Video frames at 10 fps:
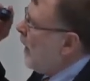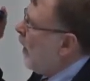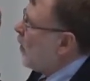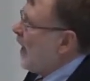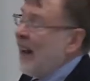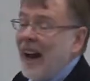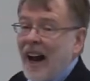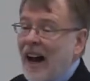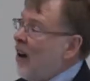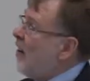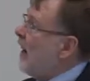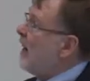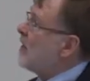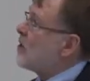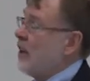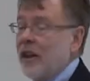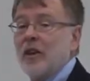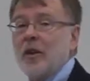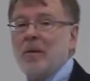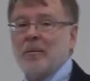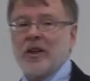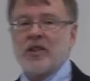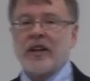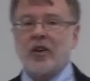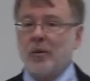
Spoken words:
Okay, how has the public sector